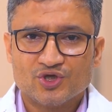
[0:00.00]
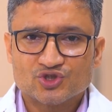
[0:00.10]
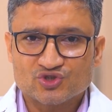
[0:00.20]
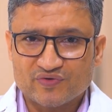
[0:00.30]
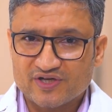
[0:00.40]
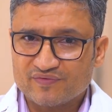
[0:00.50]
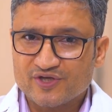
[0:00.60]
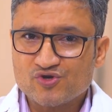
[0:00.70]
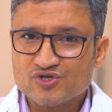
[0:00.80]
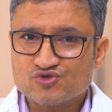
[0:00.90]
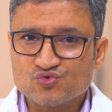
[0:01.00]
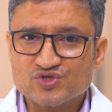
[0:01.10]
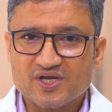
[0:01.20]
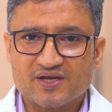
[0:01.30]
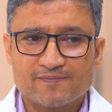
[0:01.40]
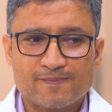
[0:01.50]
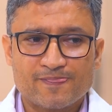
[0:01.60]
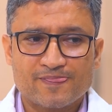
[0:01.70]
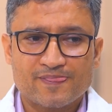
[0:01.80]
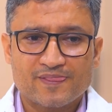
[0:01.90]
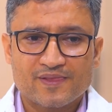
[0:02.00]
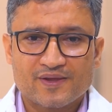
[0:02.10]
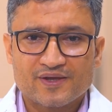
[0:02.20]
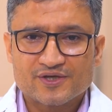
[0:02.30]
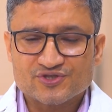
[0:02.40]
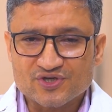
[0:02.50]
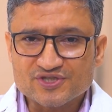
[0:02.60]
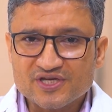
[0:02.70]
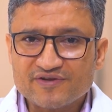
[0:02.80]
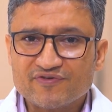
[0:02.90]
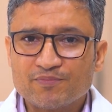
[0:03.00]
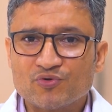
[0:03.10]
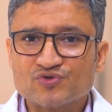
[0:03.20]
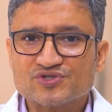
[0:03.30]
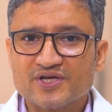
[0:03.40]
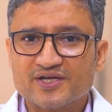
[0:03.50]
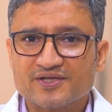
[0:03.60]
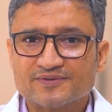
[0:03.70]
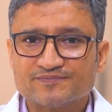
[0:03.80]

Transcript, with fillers: So whenever you are choosing surgery for prostate,